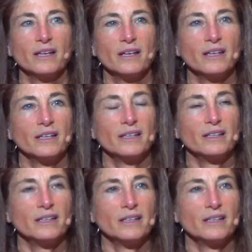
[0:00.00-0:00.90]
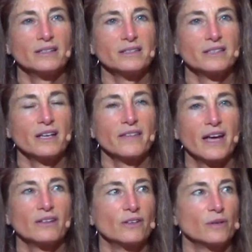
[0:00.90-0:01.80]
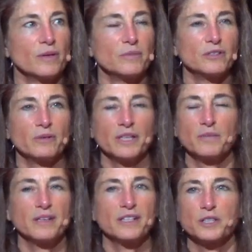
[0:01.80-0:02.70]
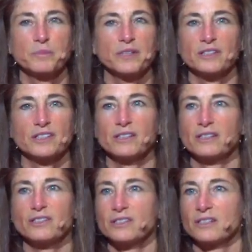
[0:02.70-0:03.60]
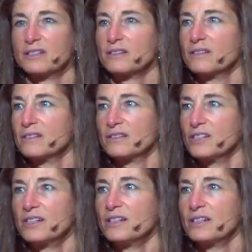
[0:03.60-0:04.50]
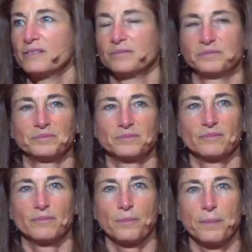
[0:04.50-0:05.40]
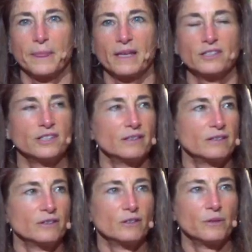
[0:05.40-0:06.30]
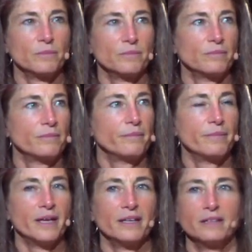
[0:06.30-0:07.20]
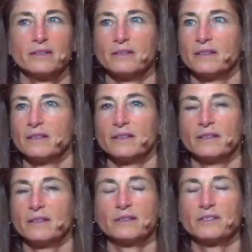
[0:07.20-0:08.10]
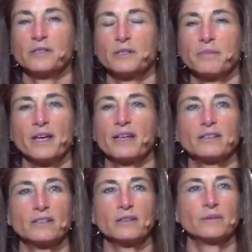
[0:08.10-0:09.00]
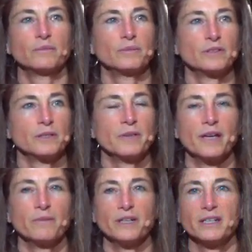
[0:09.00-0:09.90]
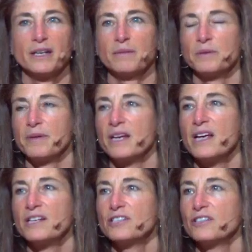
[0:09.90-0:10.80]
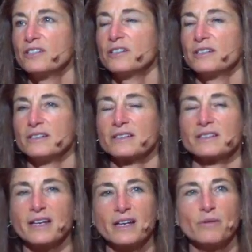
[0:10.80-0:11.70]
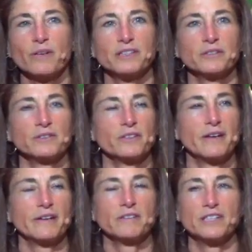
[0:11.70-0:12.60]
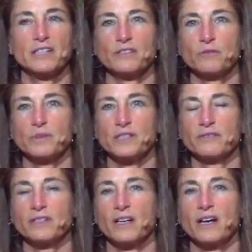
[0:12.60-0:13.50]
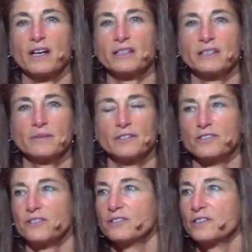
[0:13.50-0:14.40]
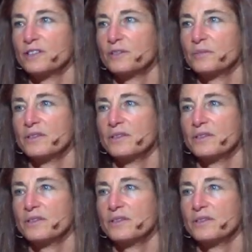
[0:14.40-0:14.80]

and he doesn't stay on that long, maybe 20 minutes, but she hit it. She took a bed, and she went to bed to go book to bed. When he came to bed, she couldn't say why she was so angry. She had too much of a knot. She certainly couldn't